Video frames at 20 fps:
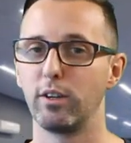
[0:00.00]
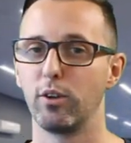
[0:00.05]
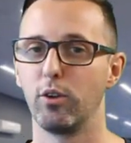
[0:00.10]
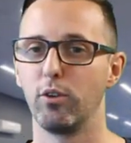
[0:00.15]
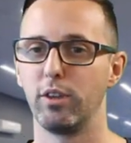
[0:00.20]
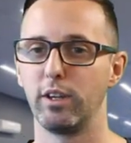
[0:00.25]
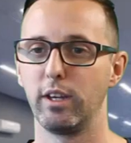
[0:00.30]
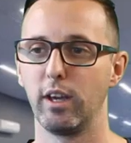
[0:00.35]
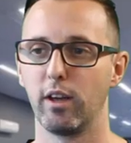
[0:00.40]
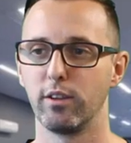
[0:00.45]
know
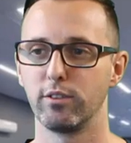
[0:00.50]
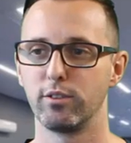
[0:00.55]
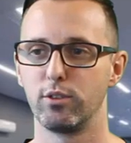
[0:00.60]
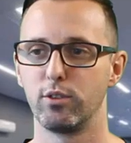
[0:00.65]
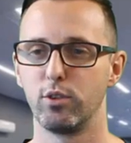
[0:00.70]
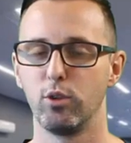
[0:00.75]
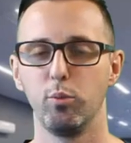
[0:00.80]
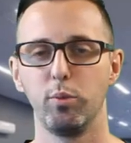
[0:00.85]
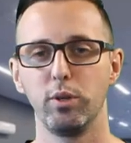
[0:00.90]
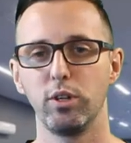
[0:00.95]
the answer
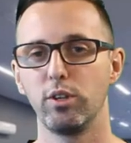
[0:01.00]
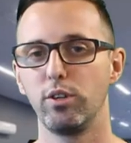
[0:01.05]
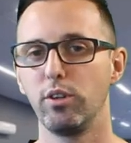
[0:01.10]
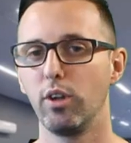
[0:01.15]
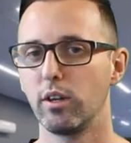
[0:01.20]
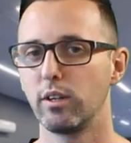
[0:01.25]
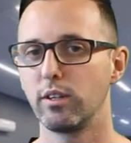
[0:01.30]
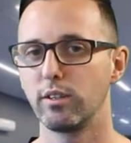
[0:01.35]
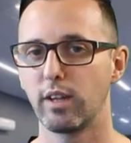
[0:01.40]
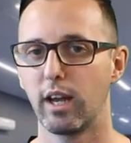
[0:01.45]
to, but you're
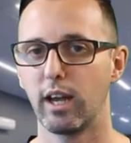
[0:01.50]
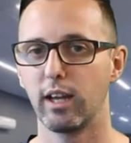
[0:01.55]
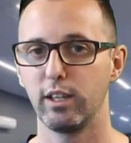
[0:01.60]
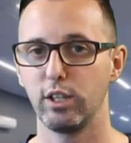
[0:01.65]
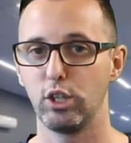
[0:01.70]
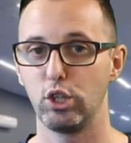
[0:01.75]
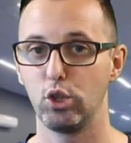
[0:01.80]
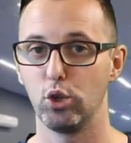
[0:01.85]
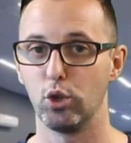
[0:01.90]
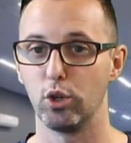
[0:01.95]
not
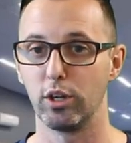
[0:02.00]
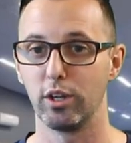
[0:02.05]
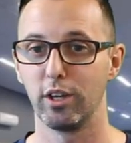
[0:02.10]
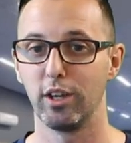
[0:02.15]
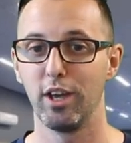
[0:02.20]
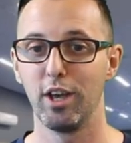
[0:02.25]
entirely sure.